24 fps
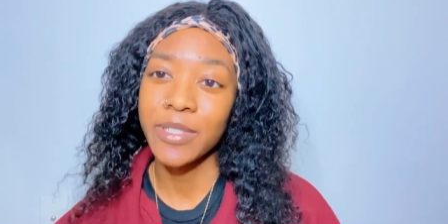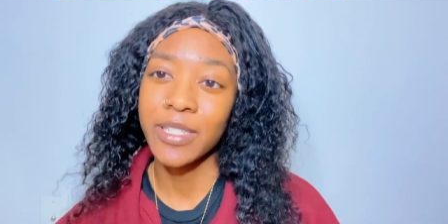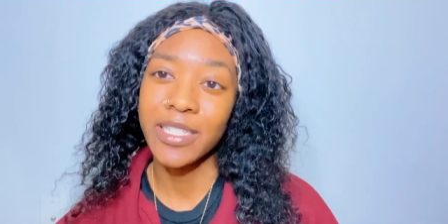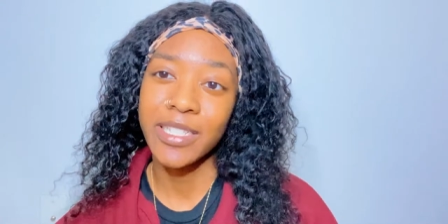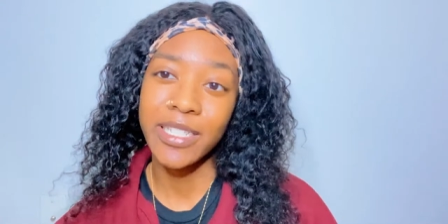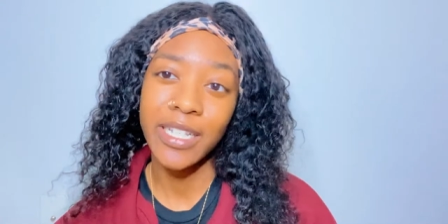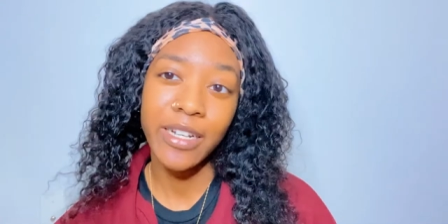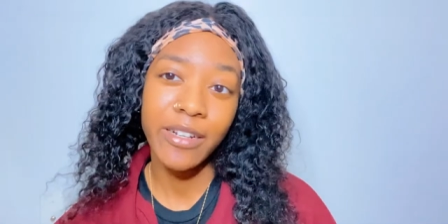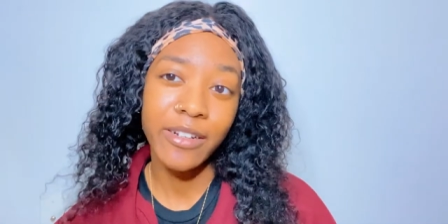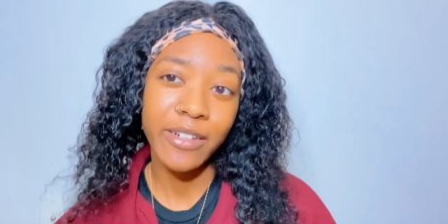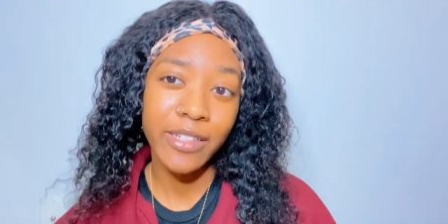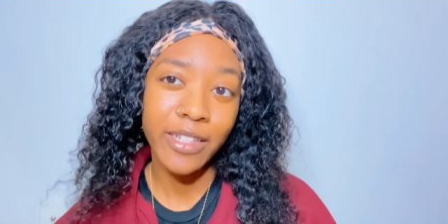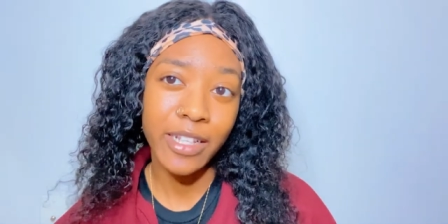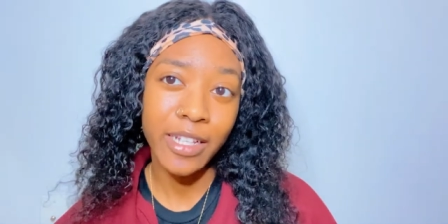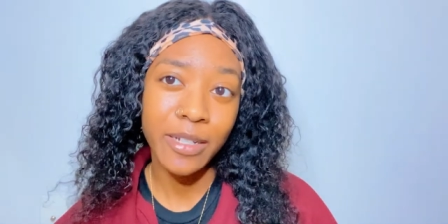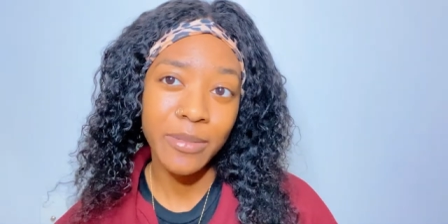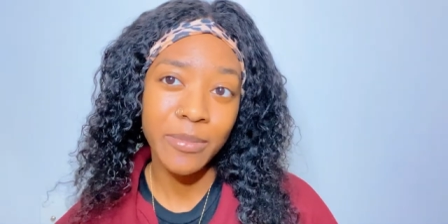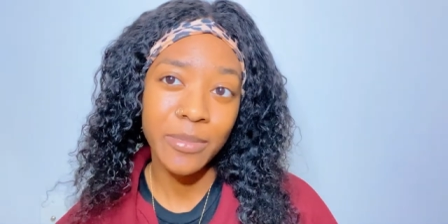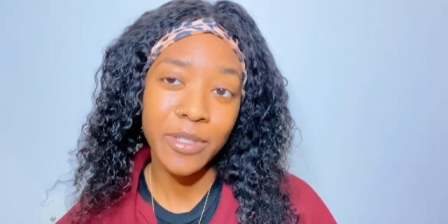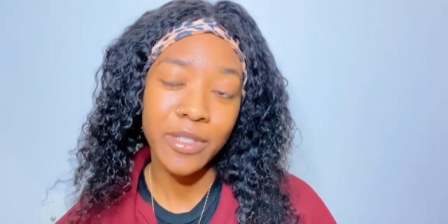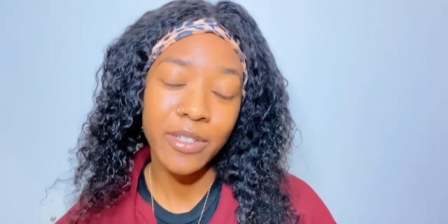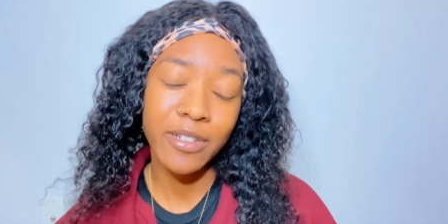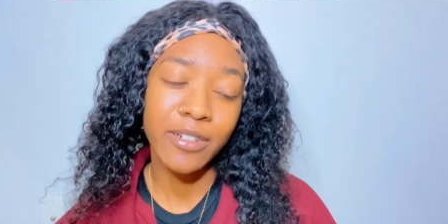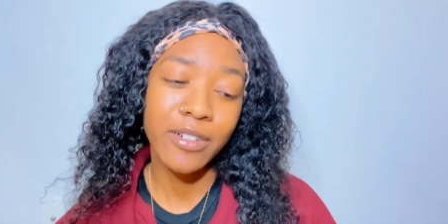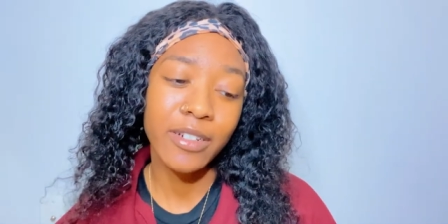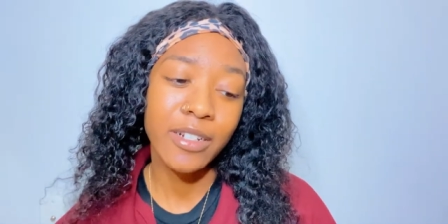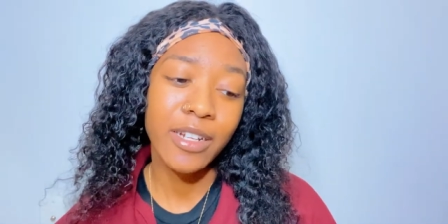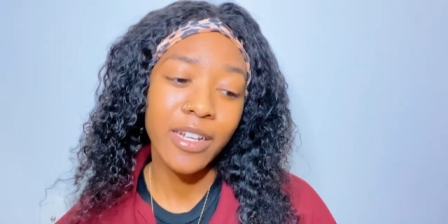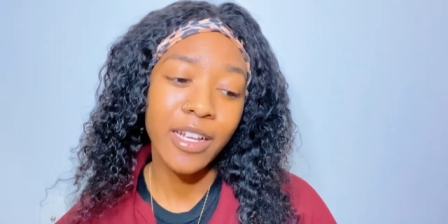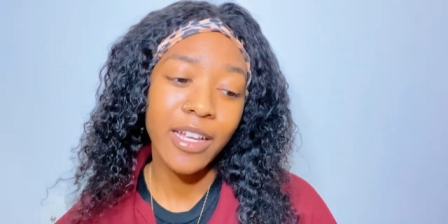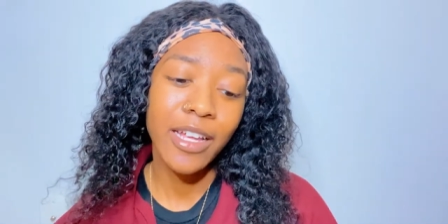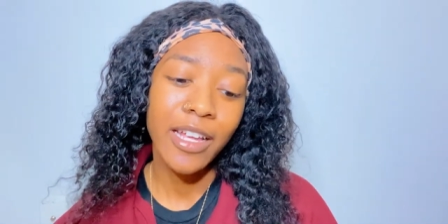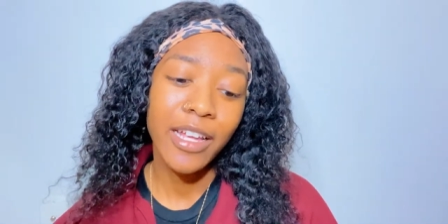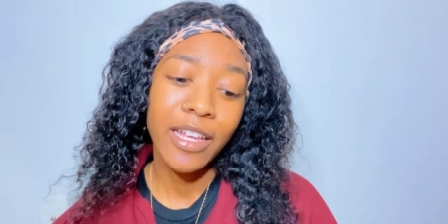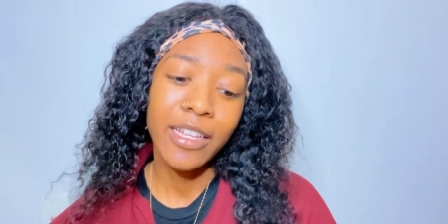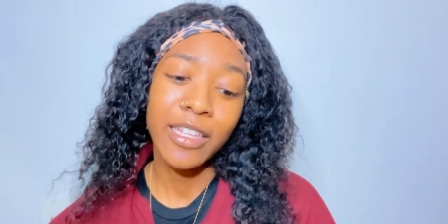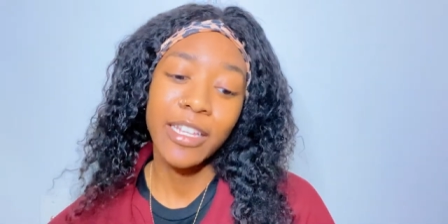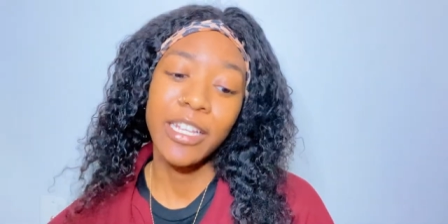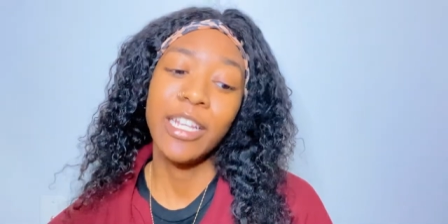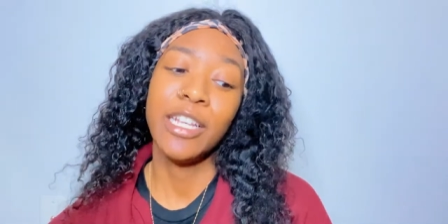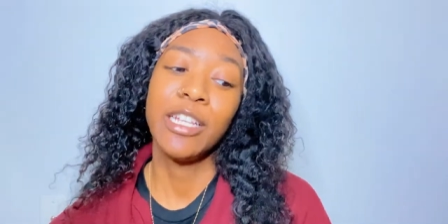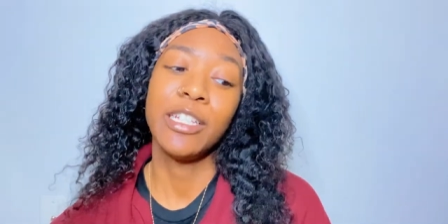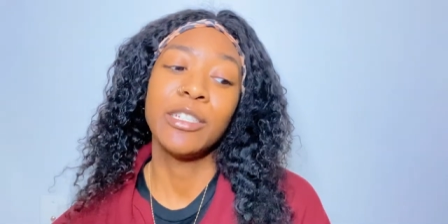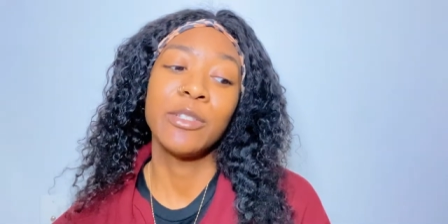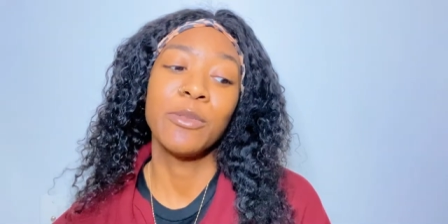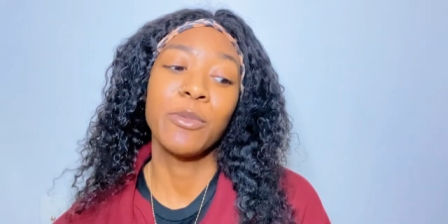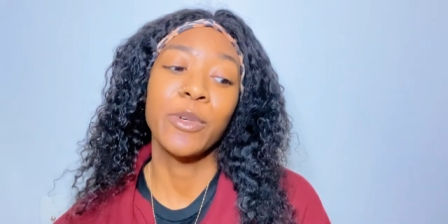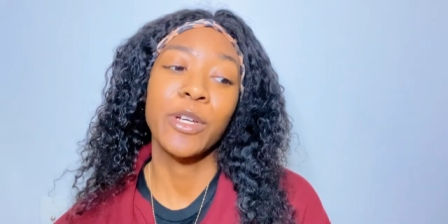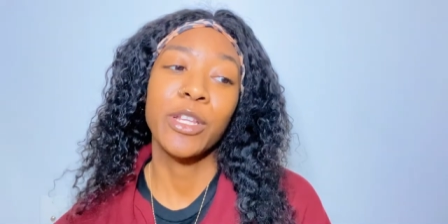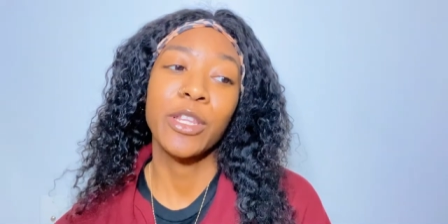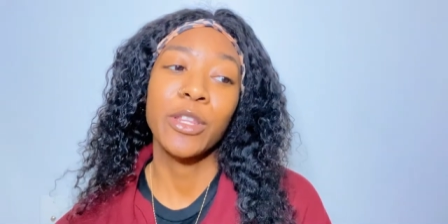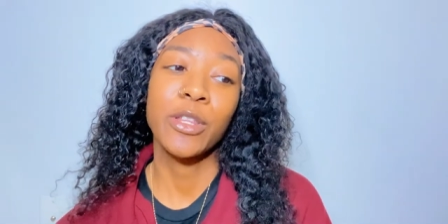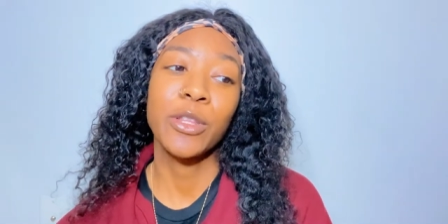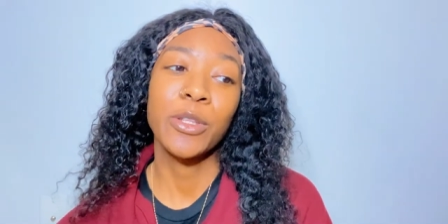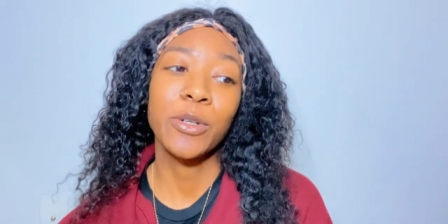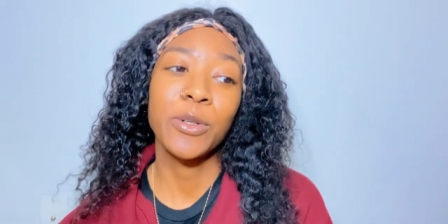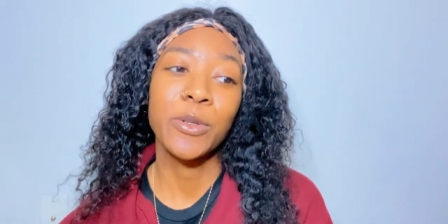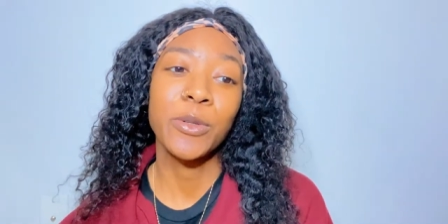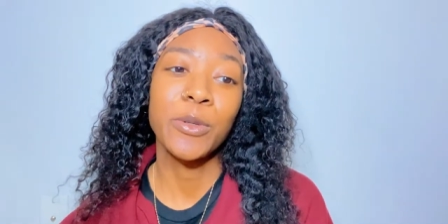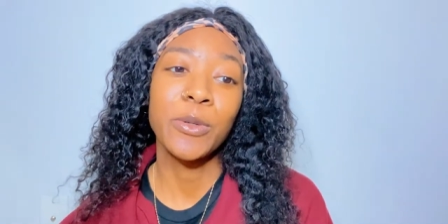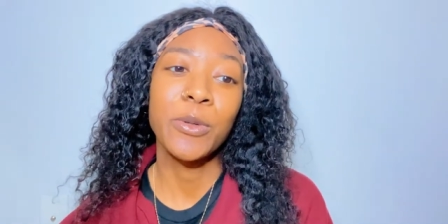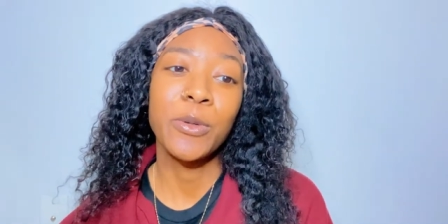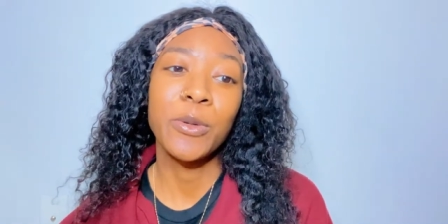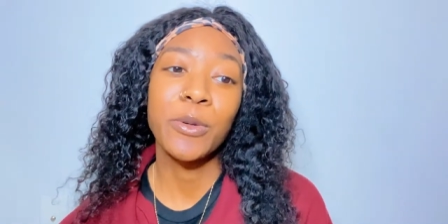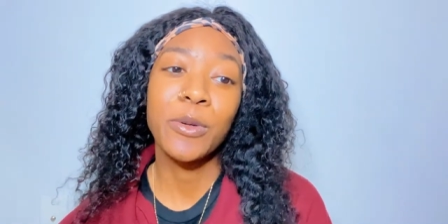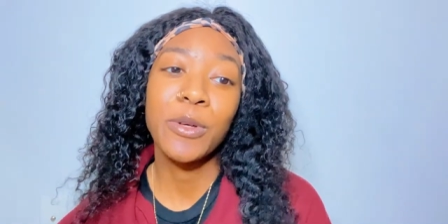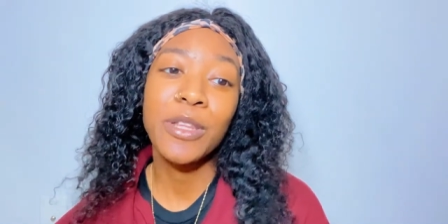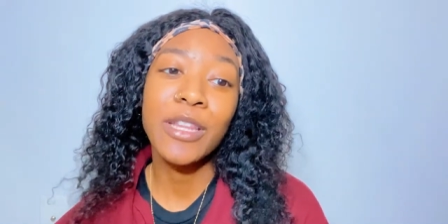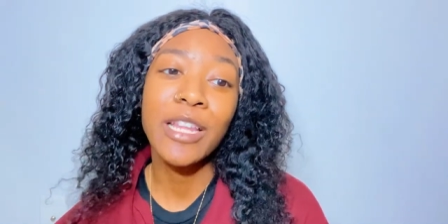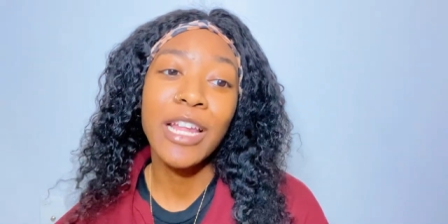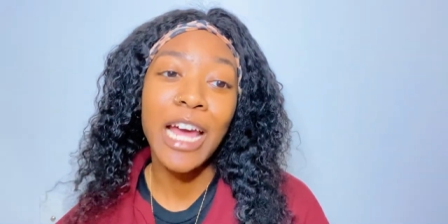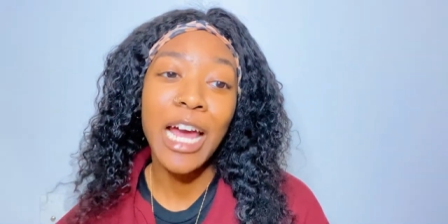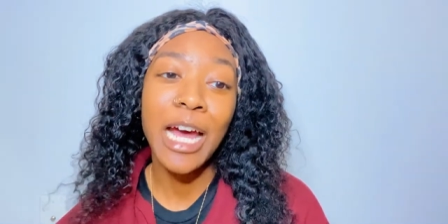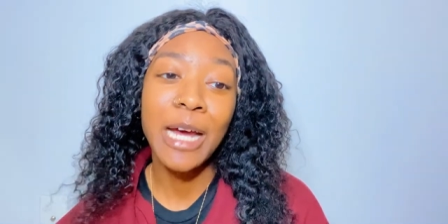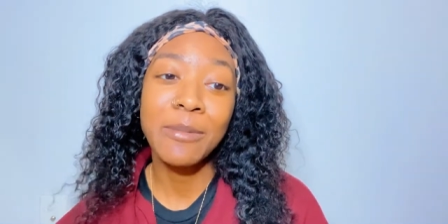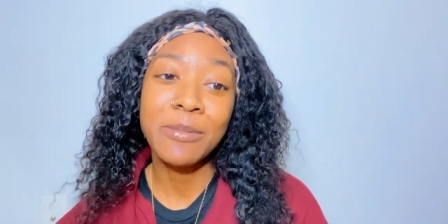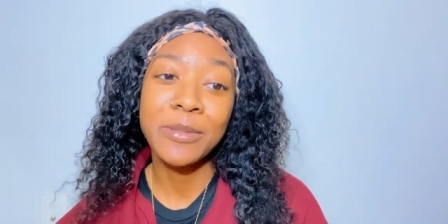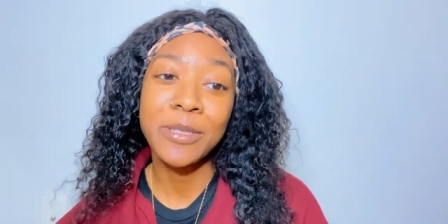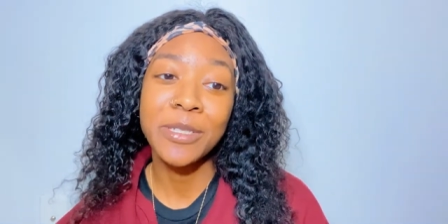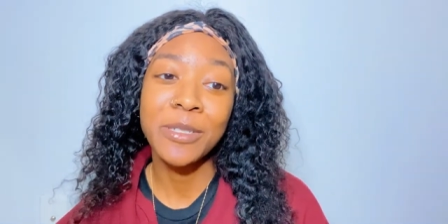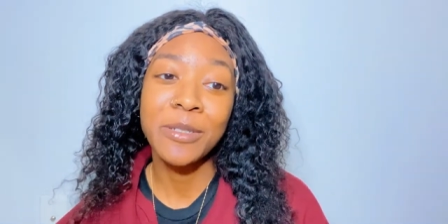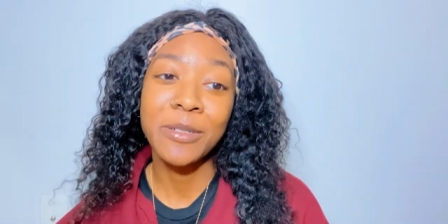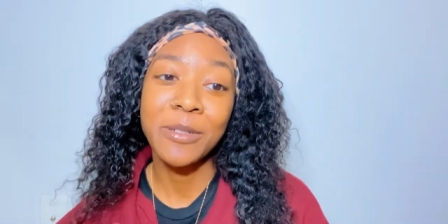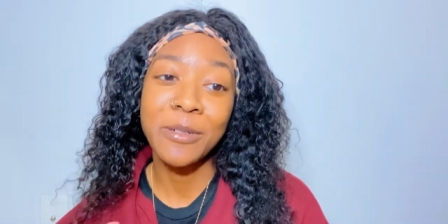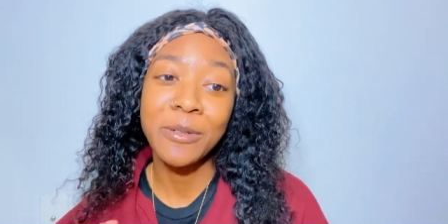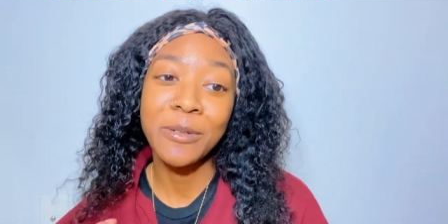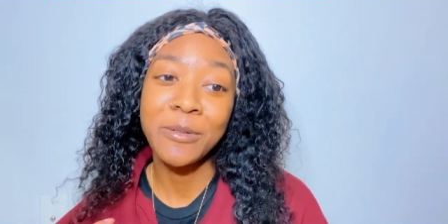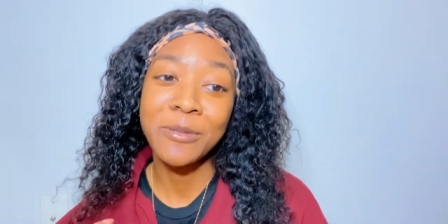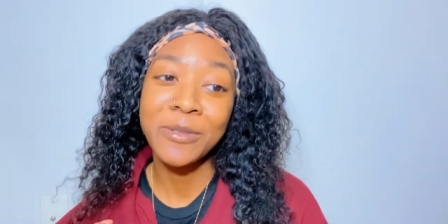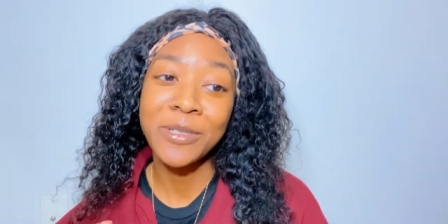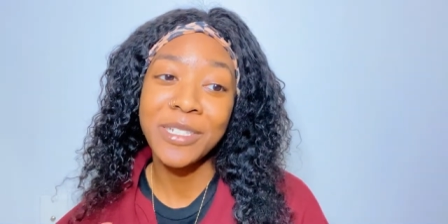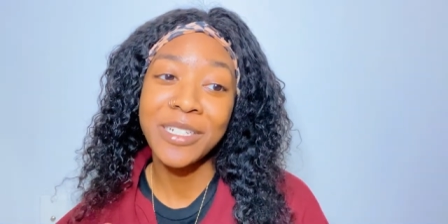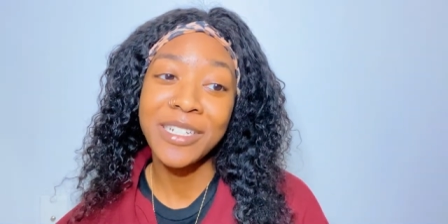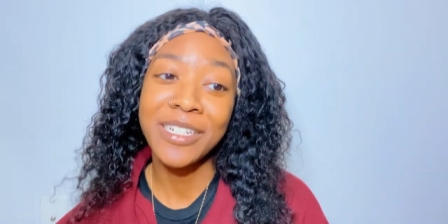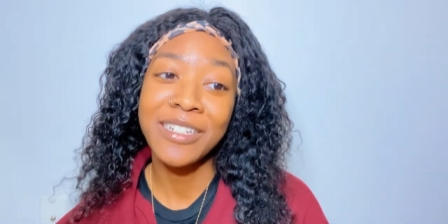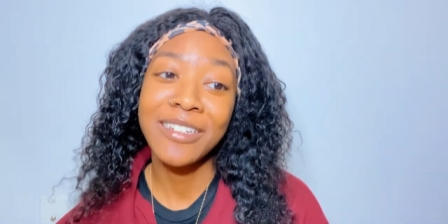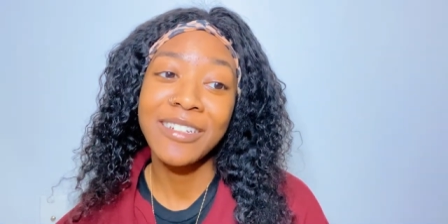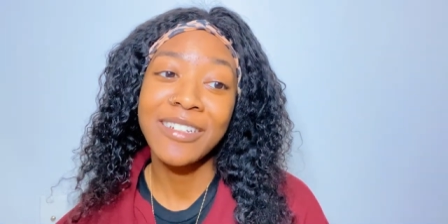a Syrian hamster. And he's went through the absolute